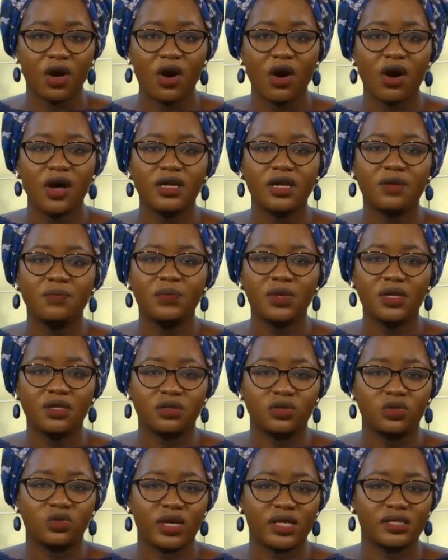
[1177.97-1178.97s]
on a
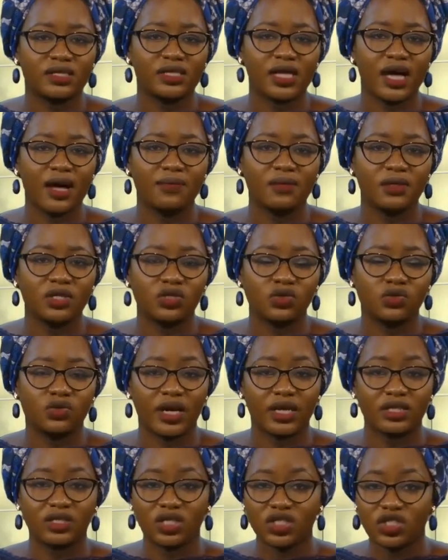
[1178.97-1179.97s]
bill to establish
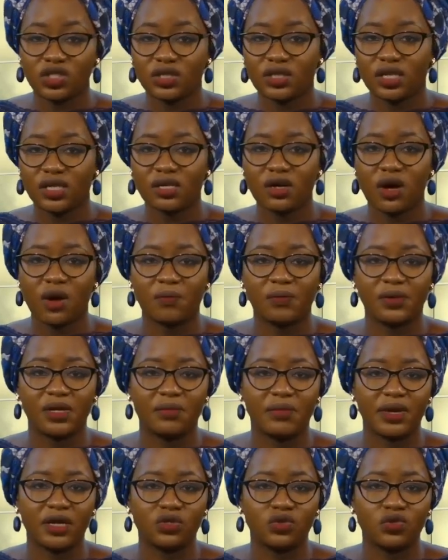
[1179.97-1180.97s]
traditional
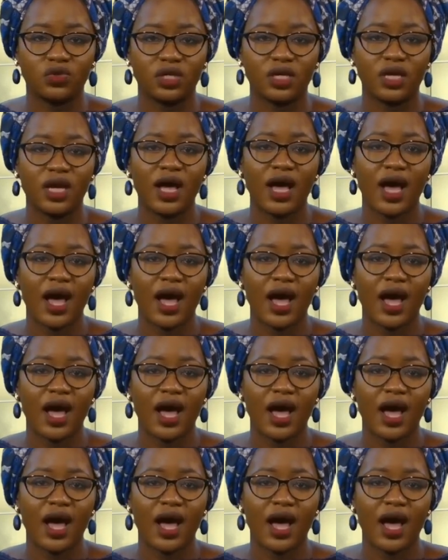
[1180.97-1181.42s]
complementary